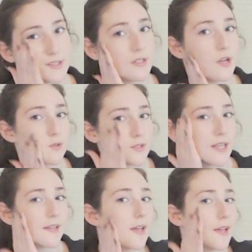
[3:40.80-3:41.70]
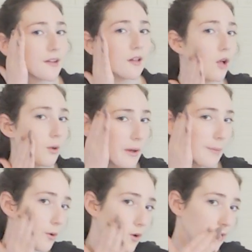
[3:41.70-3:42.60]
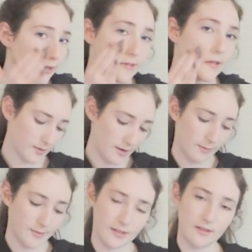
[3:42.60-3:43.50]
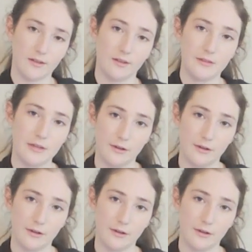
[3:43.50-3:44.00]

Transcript: sink in and clog my pores. So now I'm just gonna,